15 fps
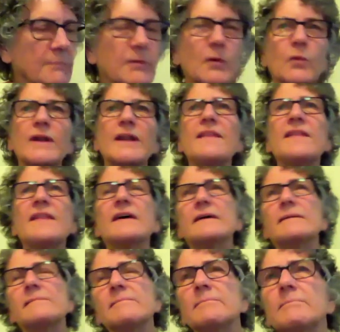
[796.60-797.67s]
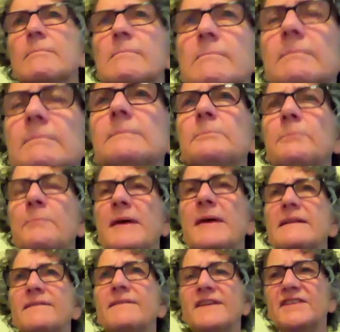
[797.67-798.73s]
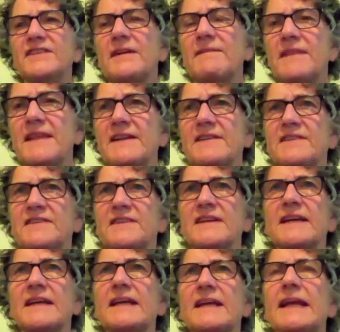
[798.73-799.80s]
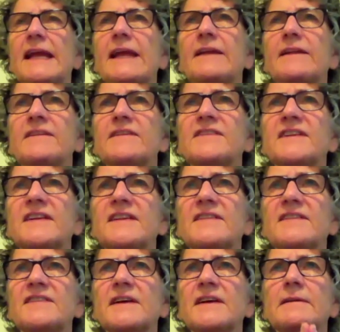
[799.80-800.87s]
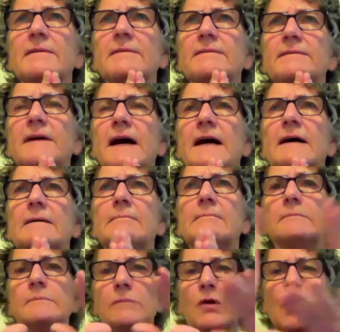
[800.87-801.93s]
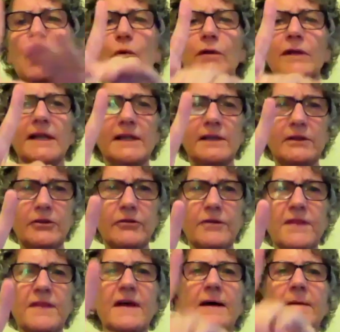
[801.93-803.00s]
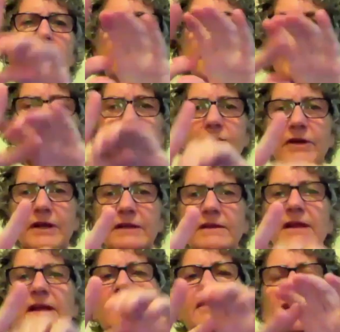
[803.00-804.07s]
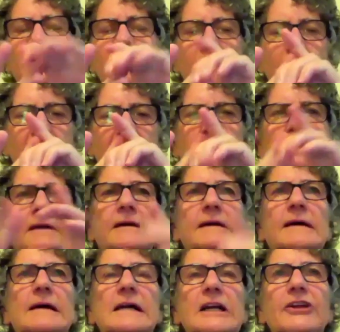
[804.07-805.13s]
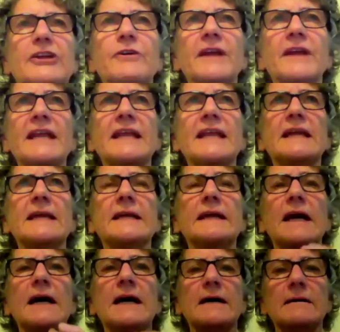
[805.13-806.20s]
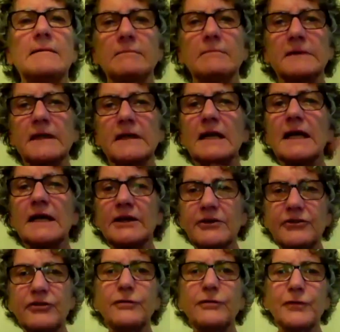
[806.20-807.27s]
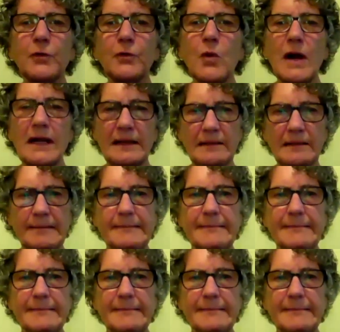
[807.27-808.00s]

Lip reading: But one of the benefits of this is instead of holding your thumb and your index, and you're getting kind of like a 2-for-1.